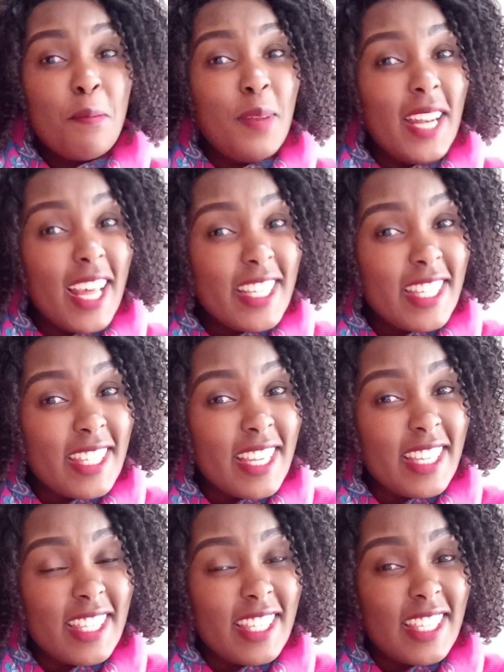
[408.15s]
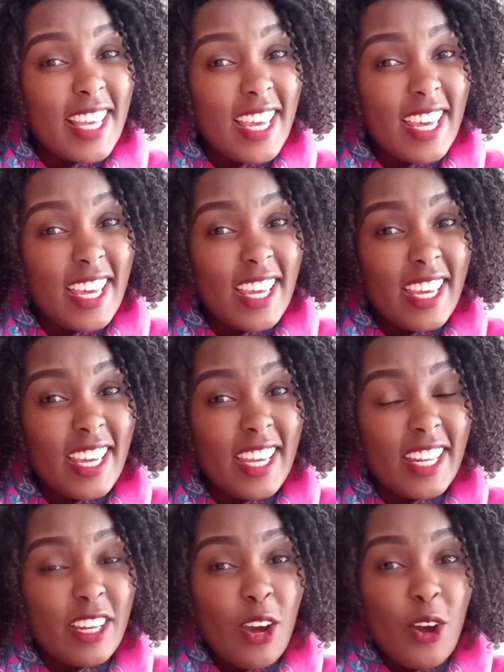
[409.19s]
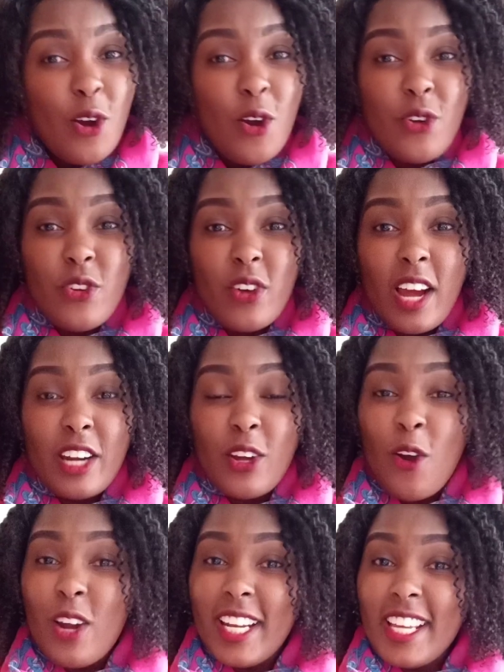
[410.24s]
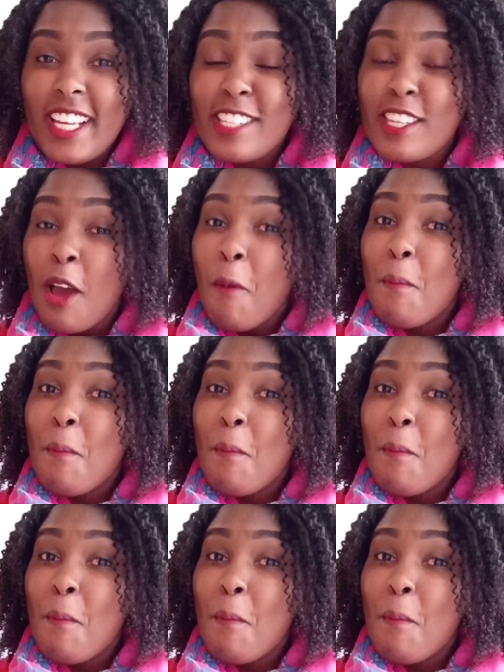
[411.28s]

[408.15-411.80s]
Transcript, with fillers: plasticine or you can call it